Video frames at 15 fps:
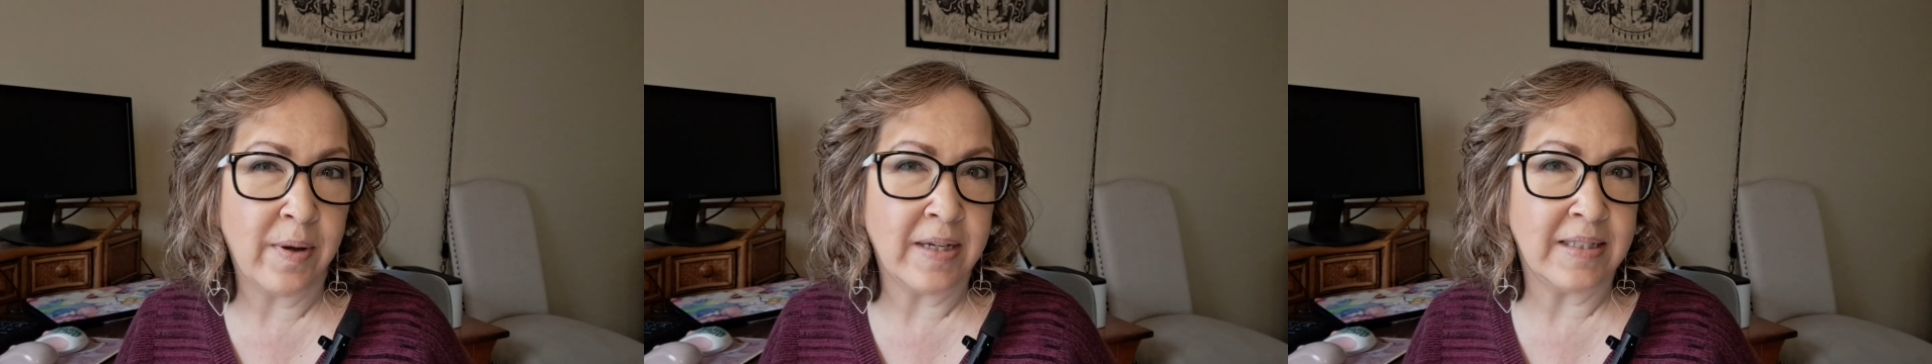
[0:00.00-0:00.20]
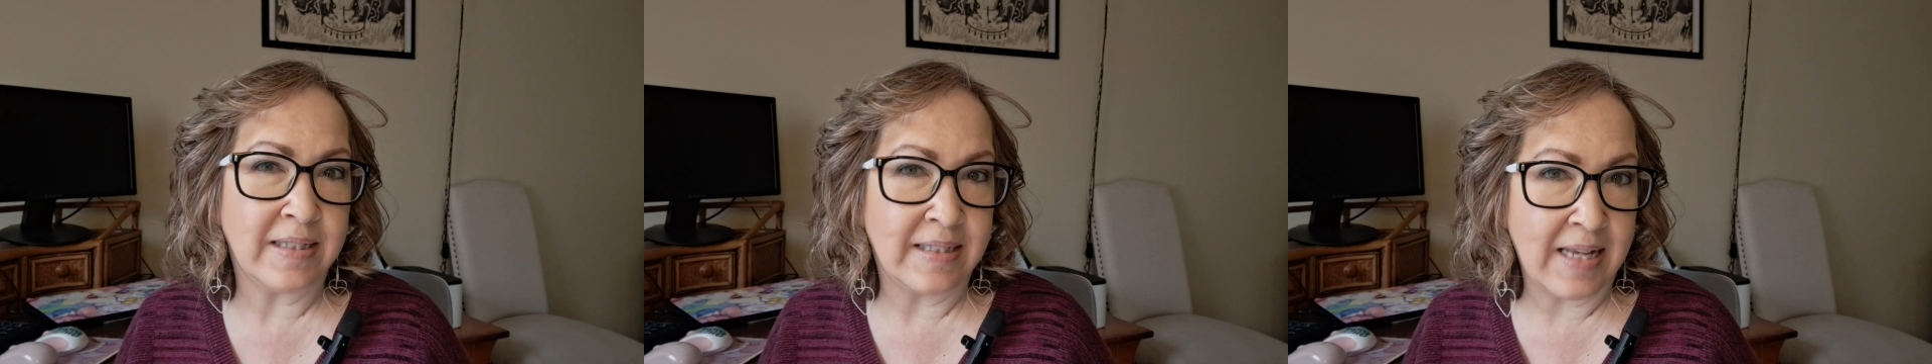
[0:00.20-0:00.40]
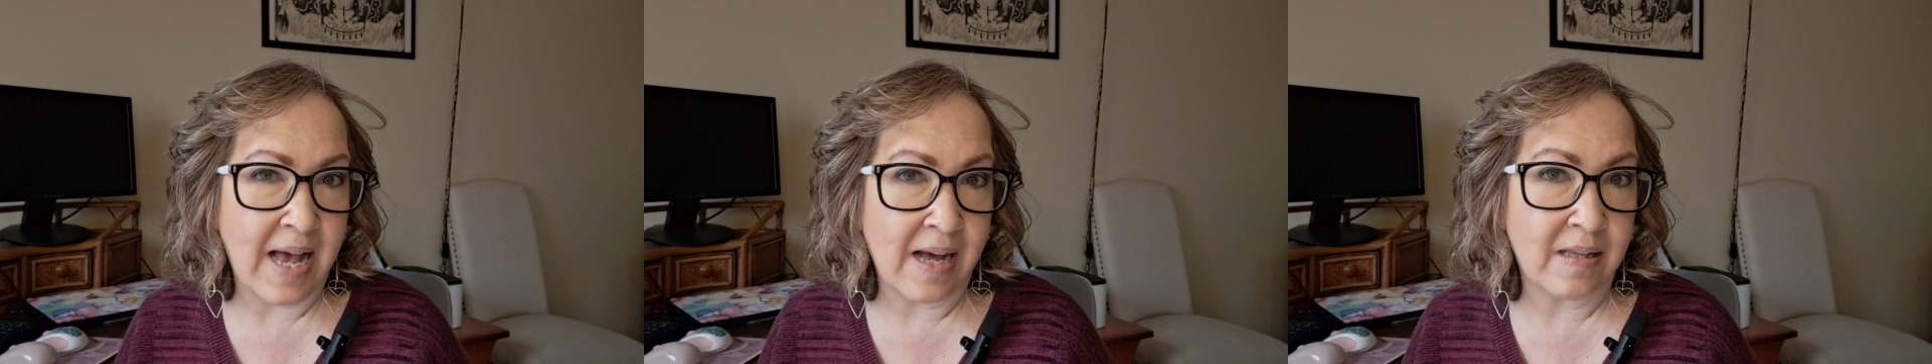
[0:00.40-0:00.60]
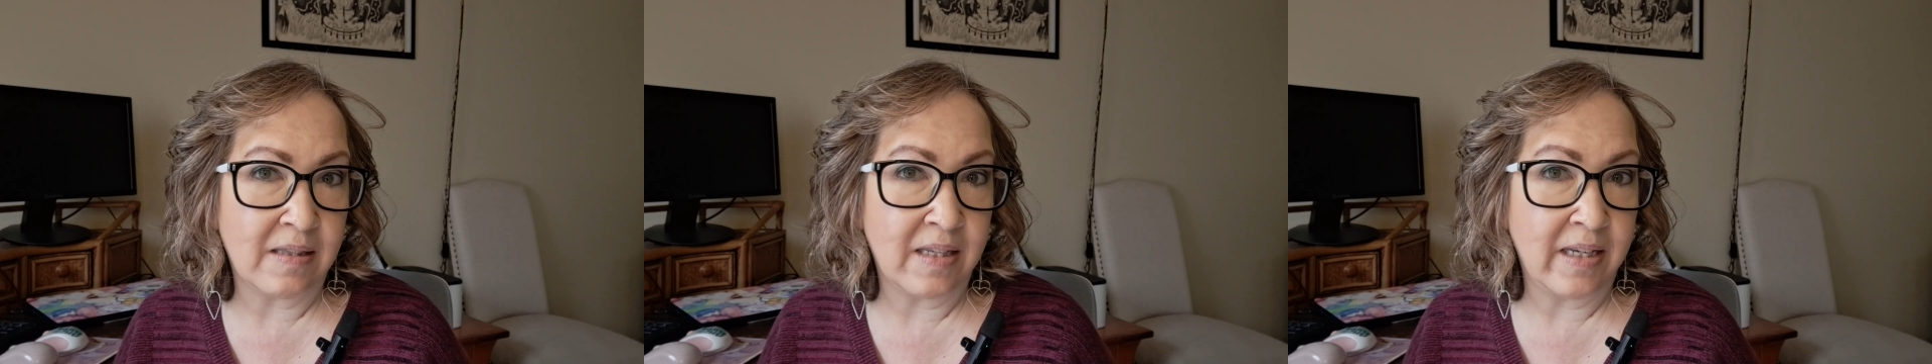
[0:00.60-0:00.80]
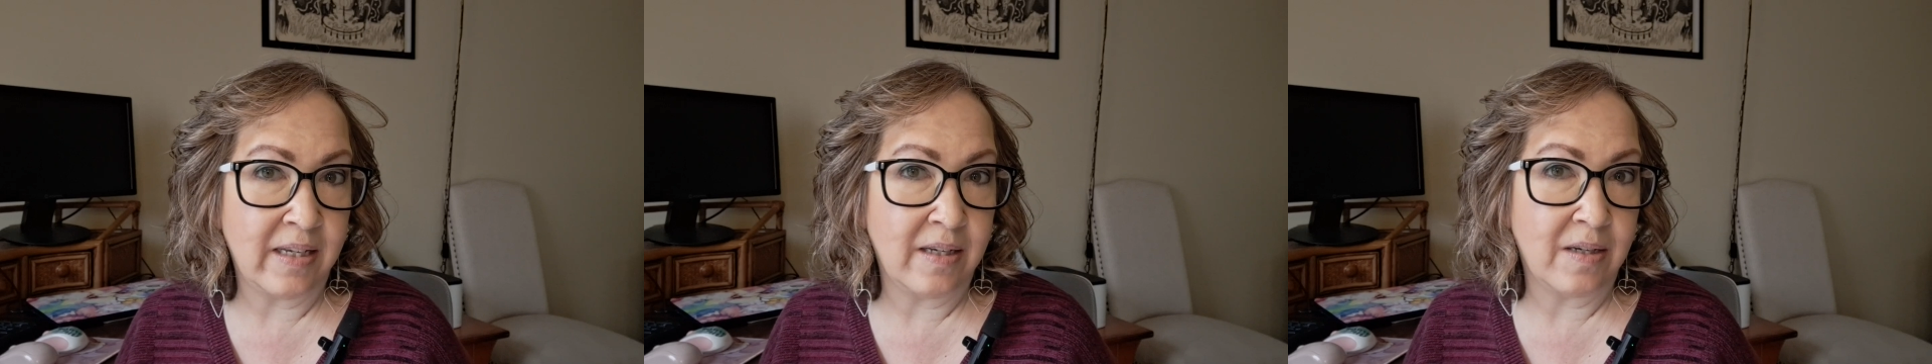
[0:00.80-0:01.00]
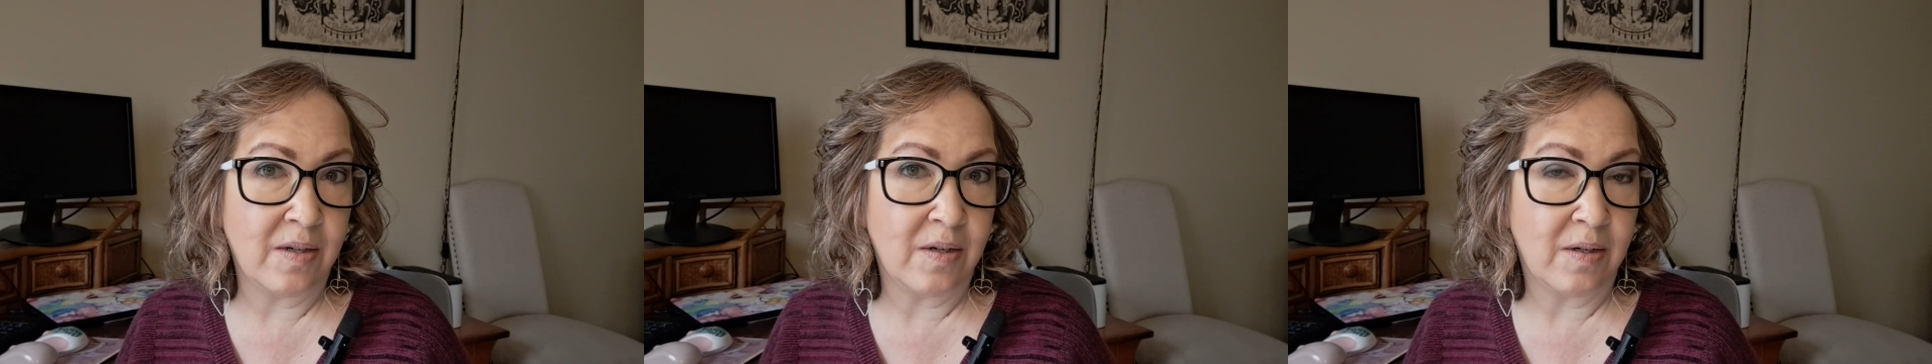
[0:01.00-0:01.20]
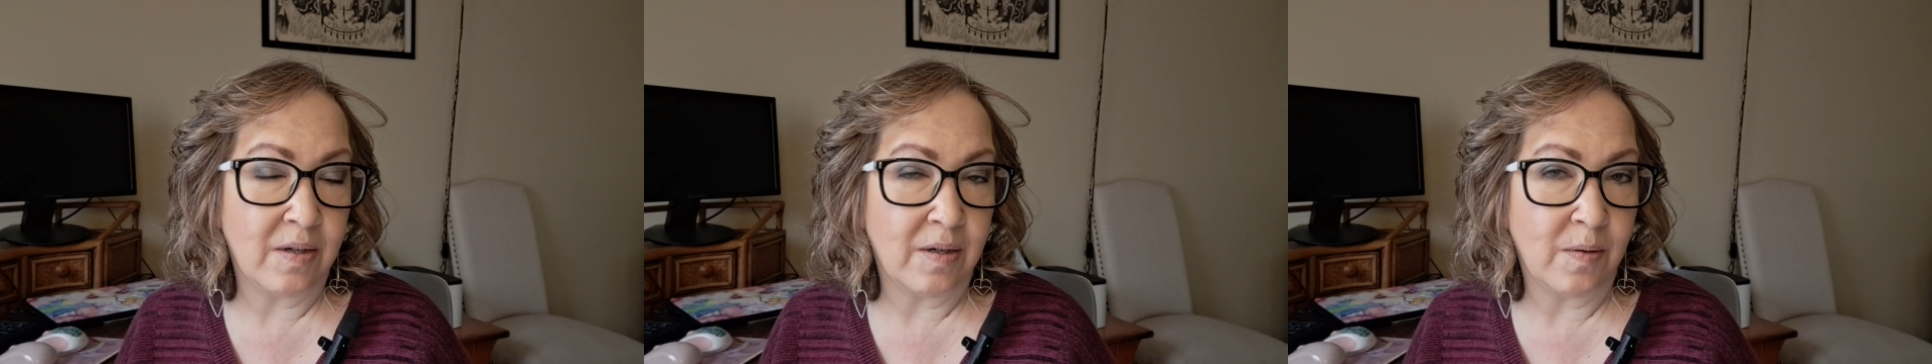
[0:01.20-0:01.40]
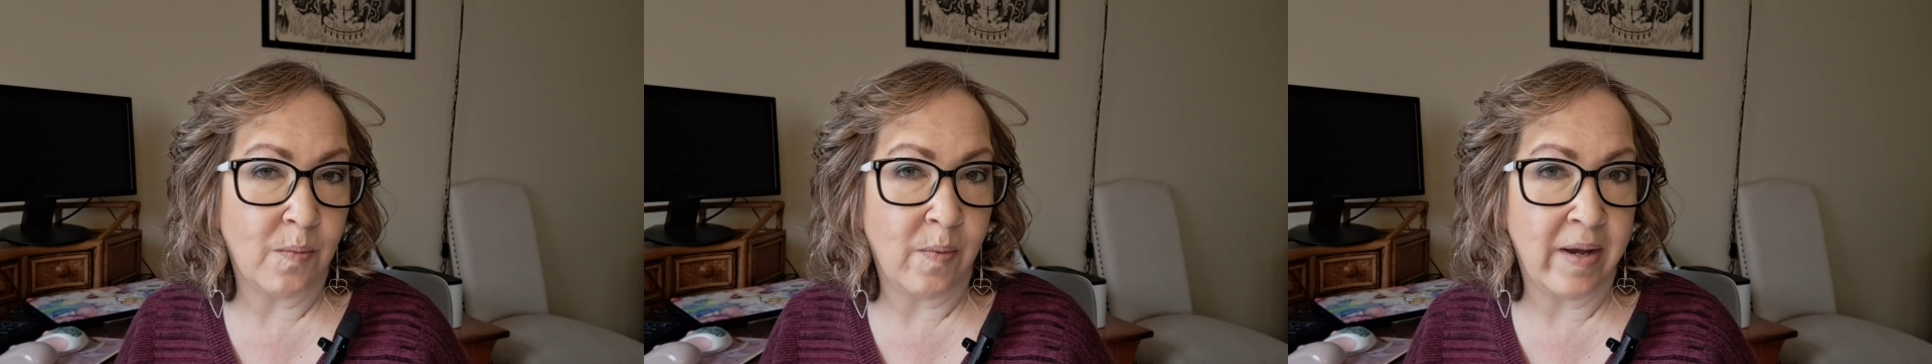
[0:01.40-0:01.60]
exactly
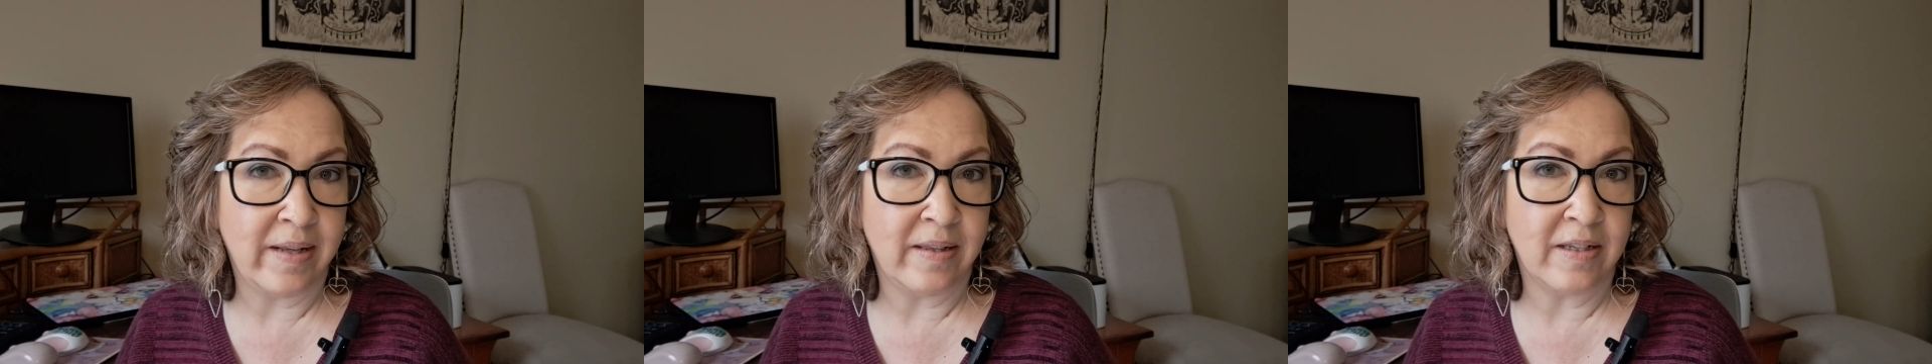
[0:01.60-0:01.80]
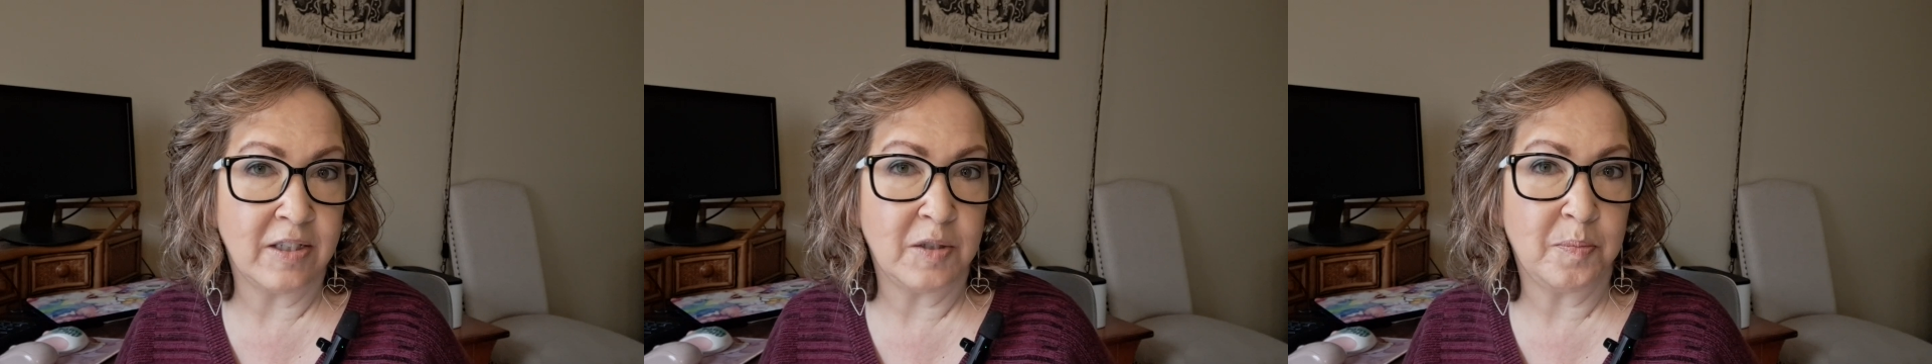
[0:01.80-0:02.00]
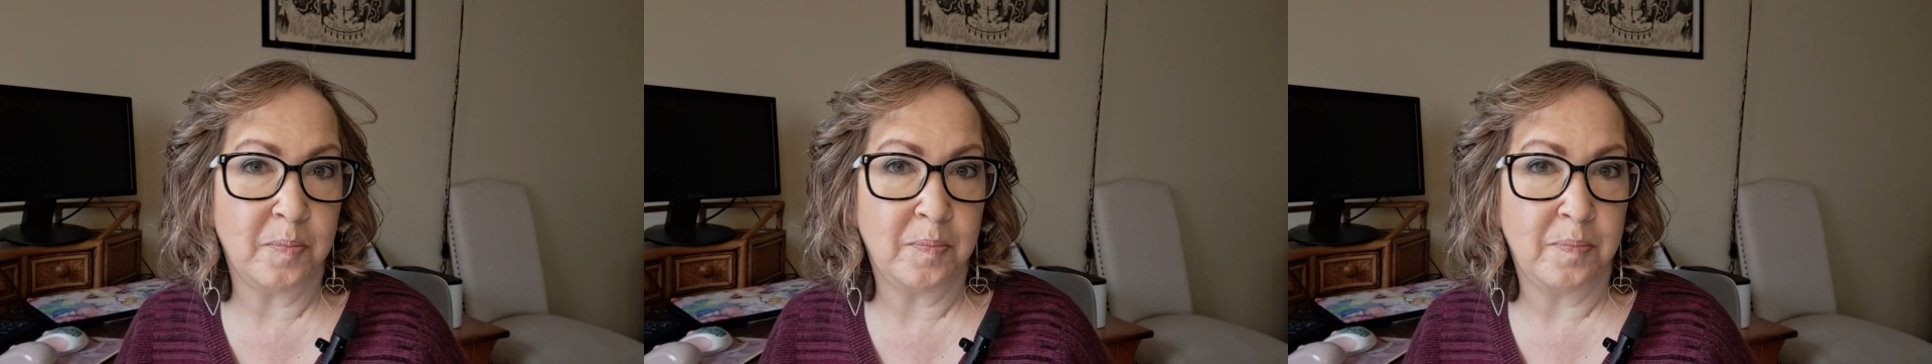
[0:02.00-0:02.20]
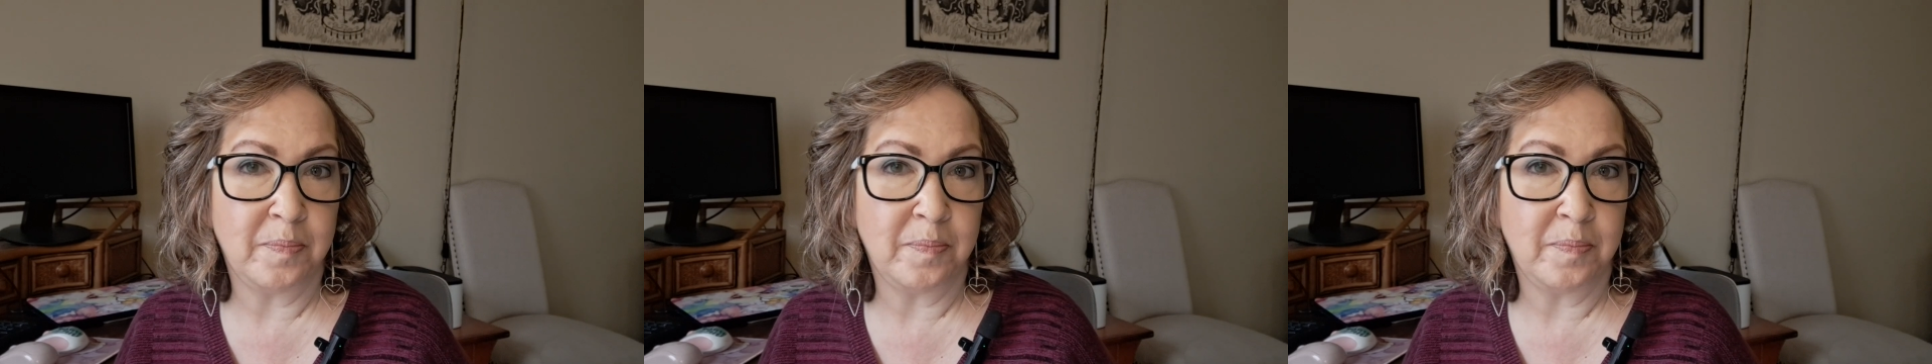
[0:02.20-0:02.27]
when this